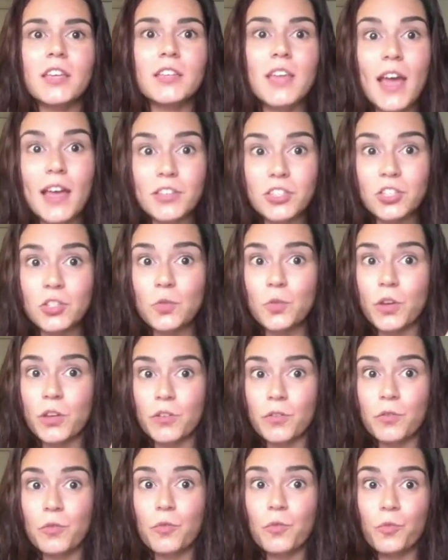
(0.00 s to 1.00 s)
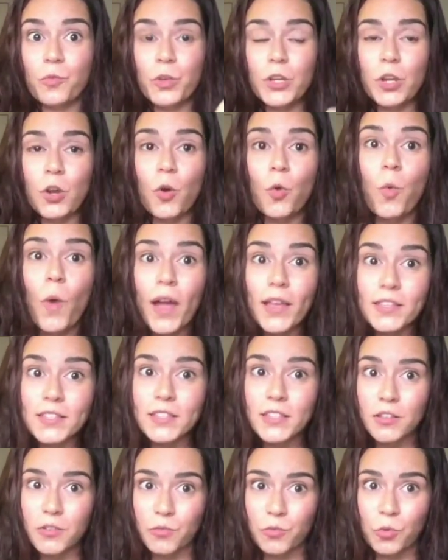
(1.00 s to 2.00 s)
Yes, you can
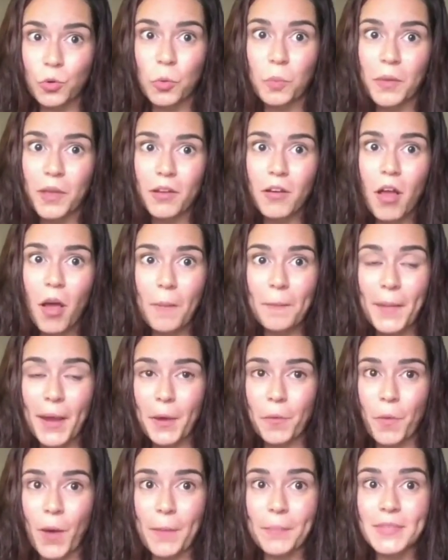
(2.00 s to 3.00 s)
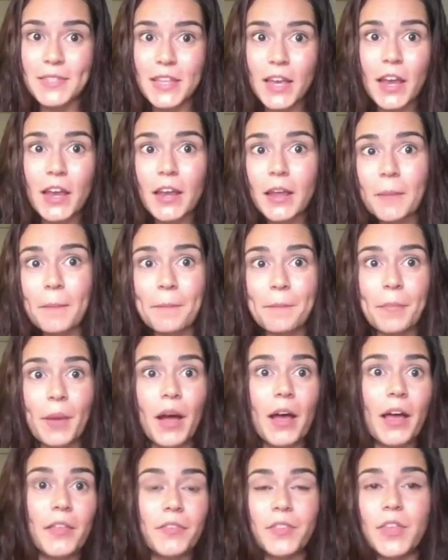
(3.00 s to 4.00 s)
request enrollment on my website,
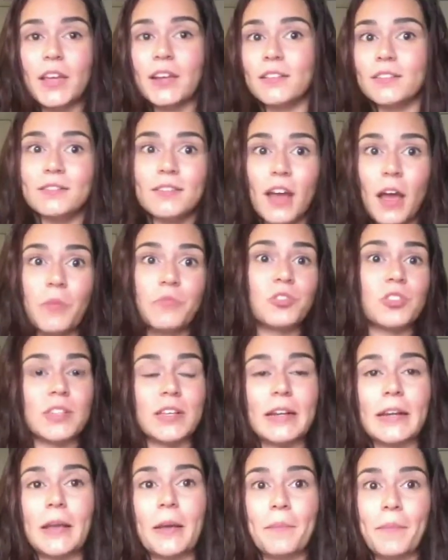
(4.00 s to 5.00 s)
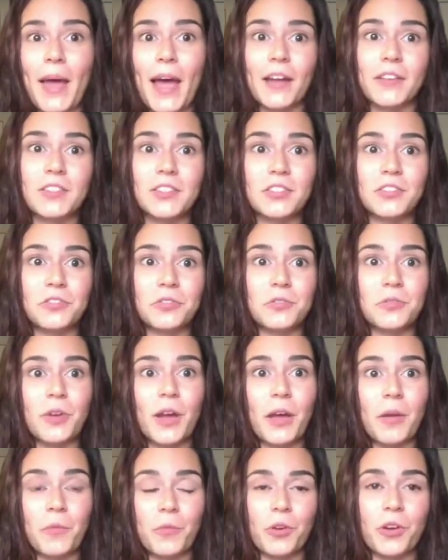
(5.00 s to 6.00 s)
but then I'm just going to get back to you,
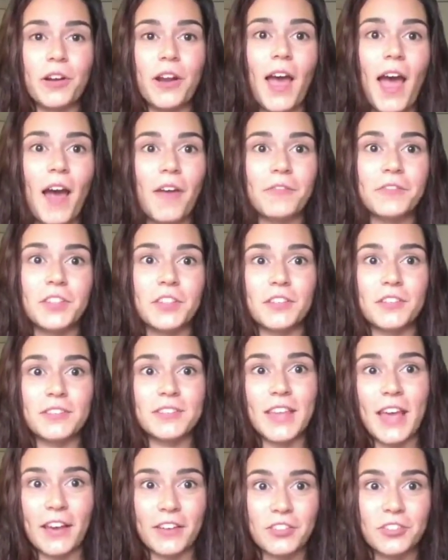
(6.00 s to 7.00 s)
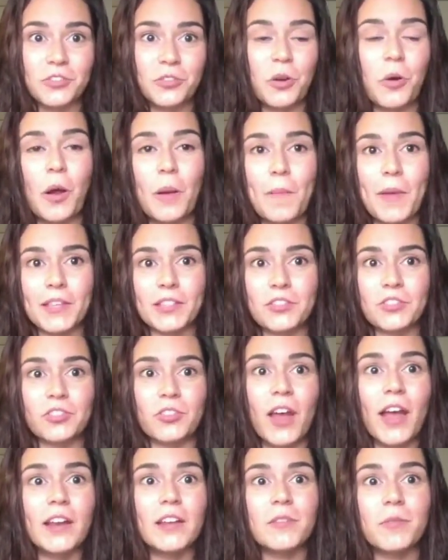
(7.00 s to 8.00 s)
and we're going to have to text or go on
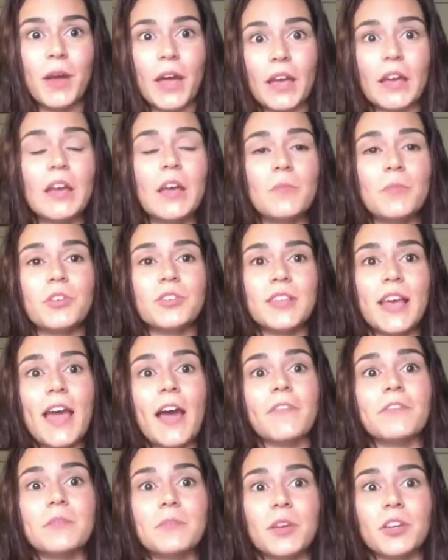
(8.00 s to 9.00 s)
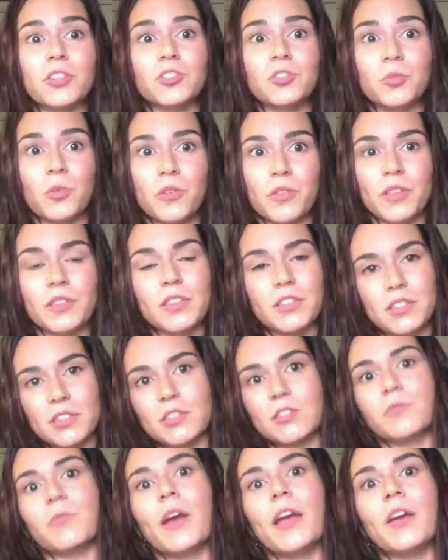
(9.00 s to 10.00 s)
Messenger anyway, because I have to make sure that this
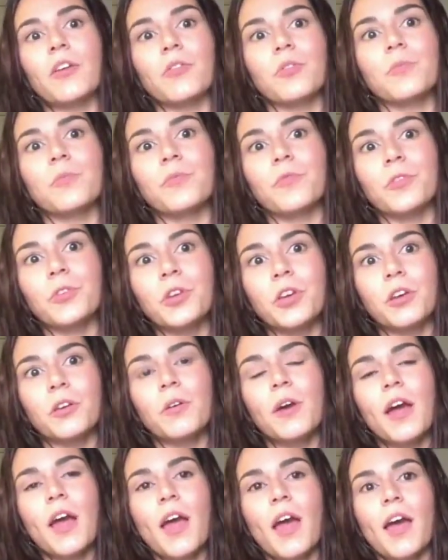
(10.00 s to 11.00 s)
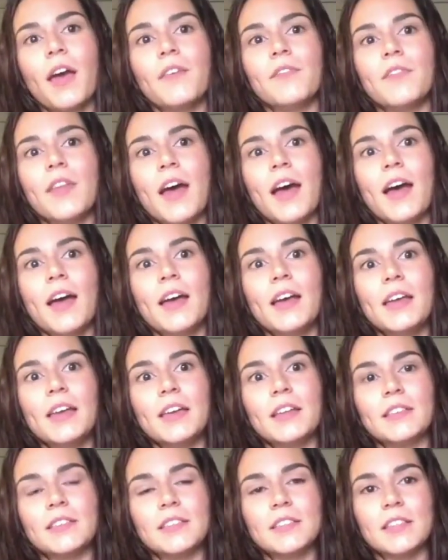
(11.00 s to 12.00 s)
is the right group for you and
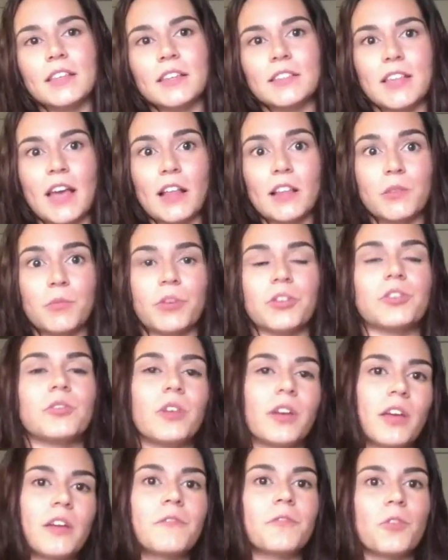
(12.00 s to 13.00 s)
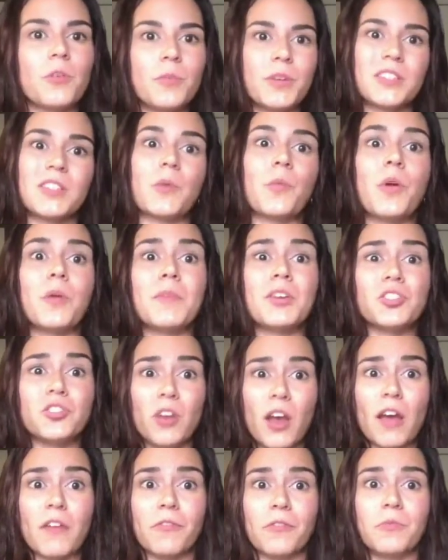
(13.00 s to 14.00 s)
that it's exactly what you're looking for, because I want to make
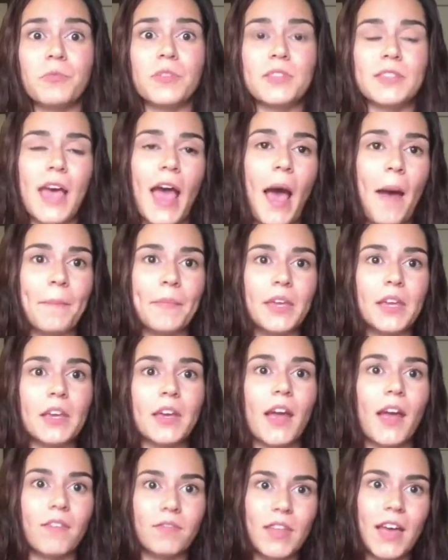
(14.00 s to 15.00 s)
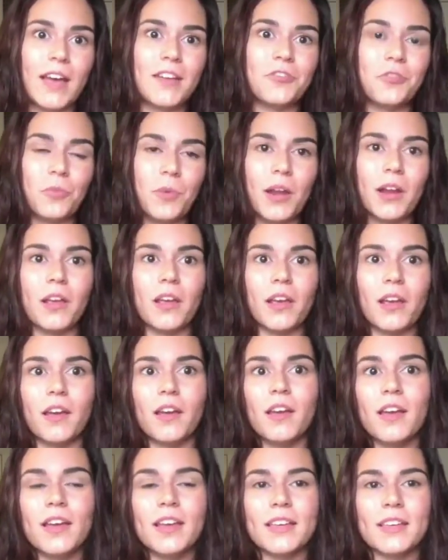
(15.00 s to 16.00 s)
sure everyone's happy and that nobody
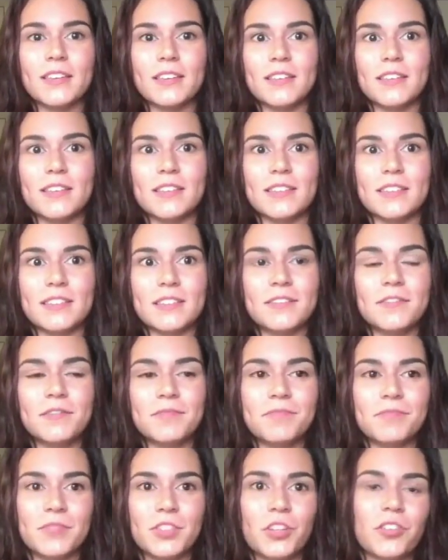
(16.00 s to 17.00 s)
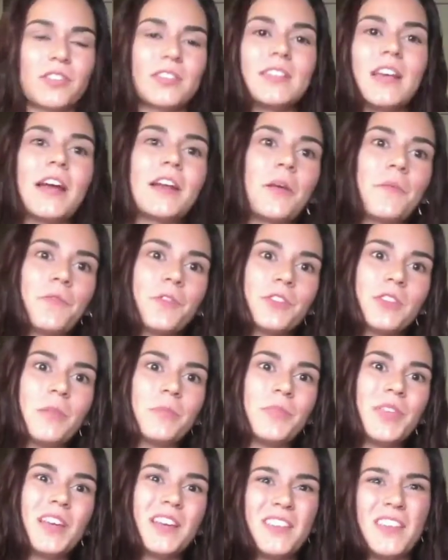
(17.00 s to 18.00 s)
is gonna sign up for
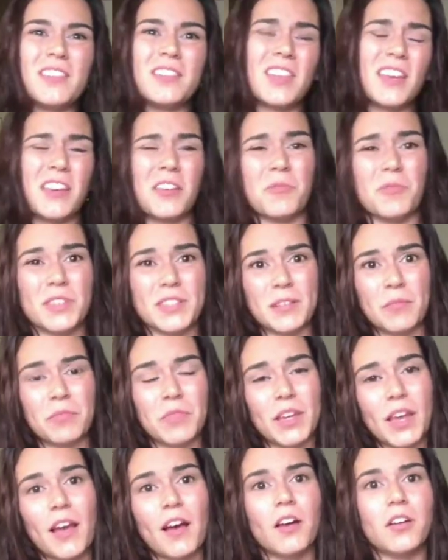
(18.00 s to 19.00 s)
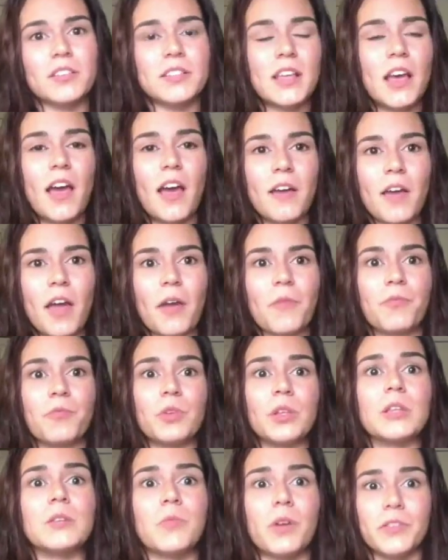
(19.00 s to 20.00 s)
something and then think it was something else. I
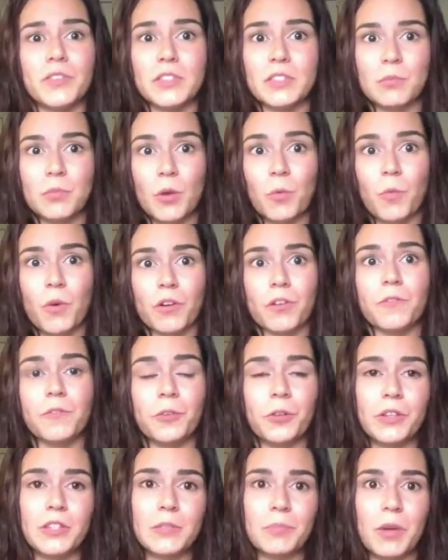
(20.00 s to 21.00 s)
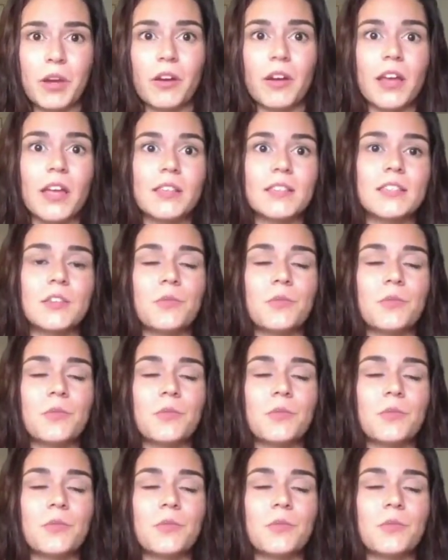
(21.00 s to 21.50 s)
really want this to be a wonderful experience.